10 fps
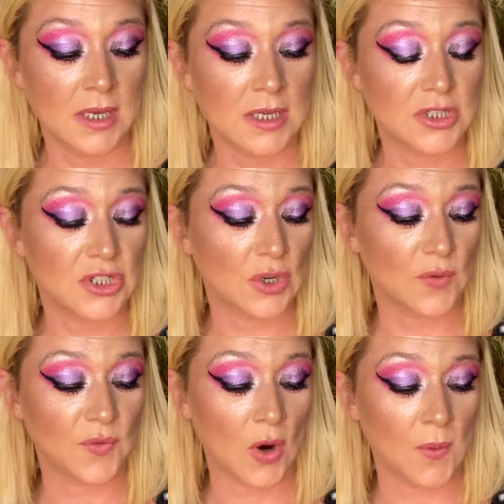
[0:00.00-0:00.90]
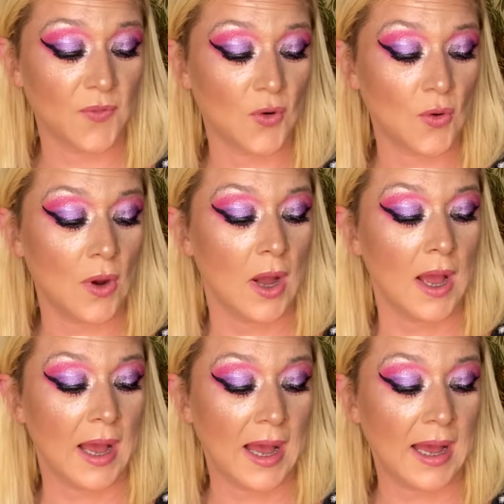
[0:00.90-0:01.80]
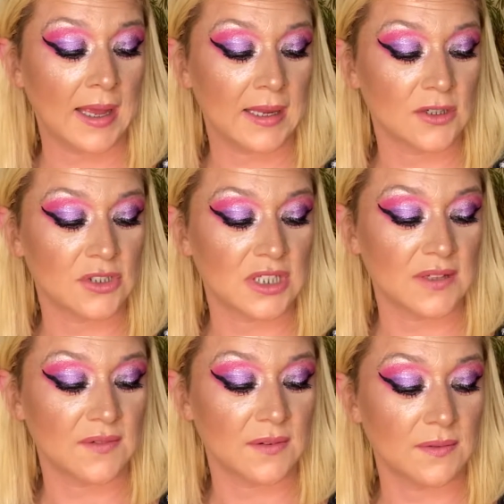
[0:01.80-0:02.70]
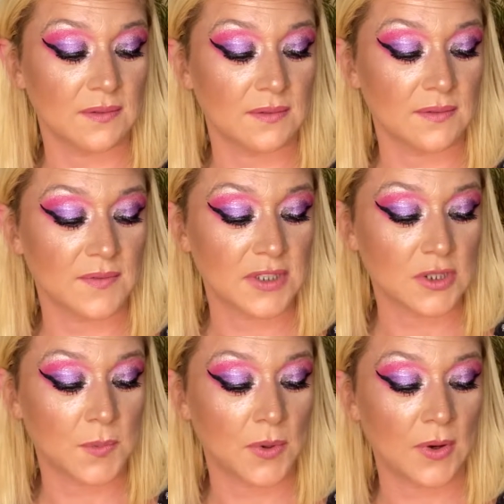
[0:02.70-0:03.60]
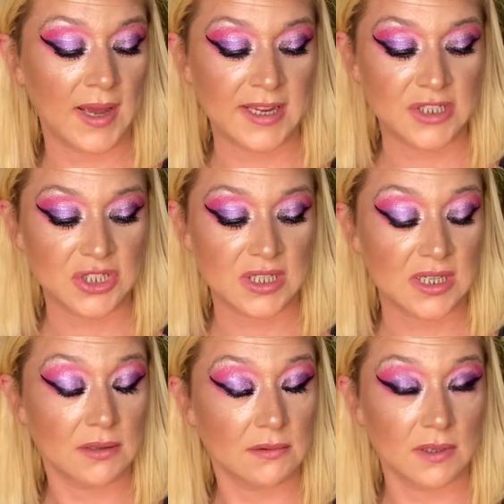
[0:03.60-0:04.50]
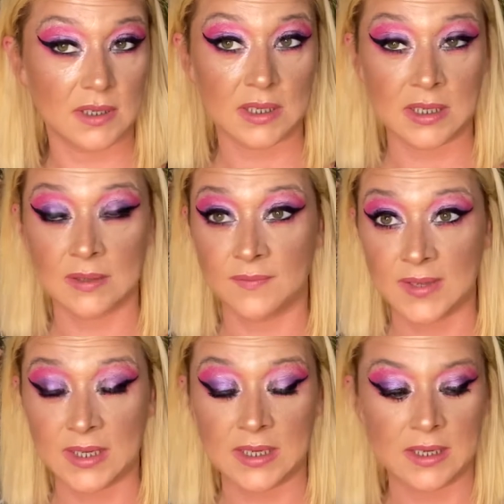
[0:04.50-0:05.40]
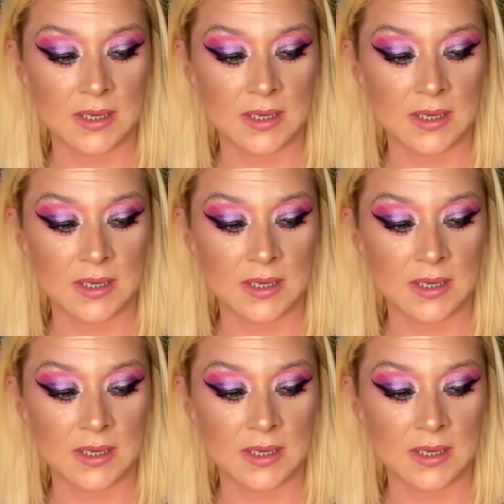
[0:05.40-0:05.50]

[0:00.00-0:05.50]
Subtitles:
shield for harmful high energy visible HEV